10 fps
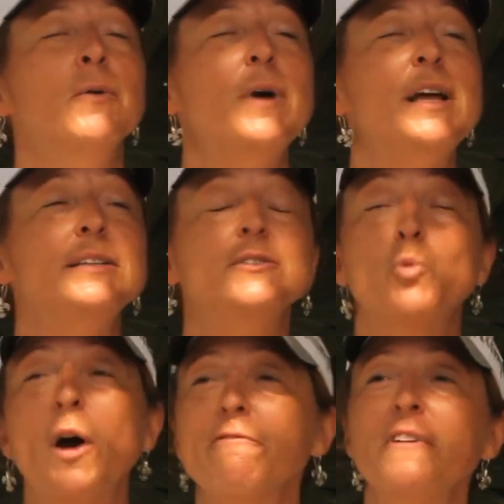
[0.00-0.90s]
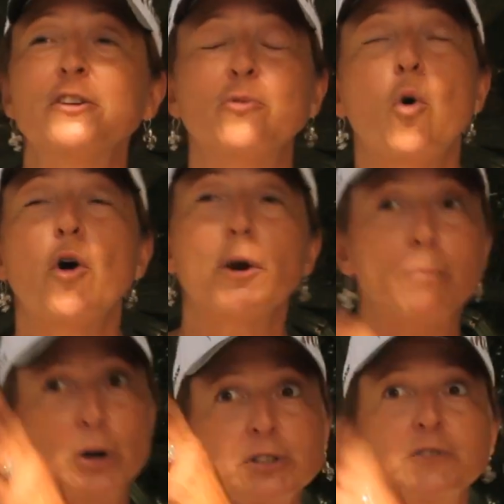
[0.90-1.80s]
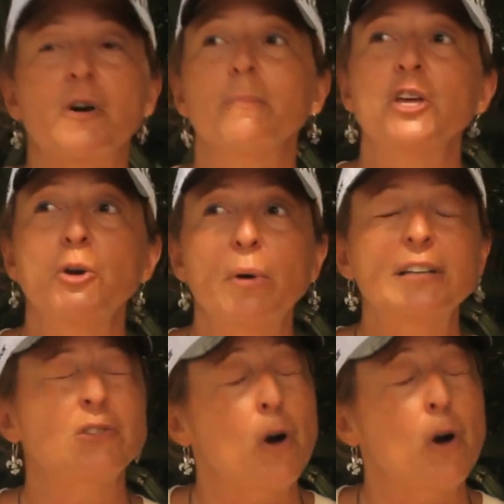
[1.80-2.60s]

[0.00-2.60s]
when 12 feet of water burst from the U.S.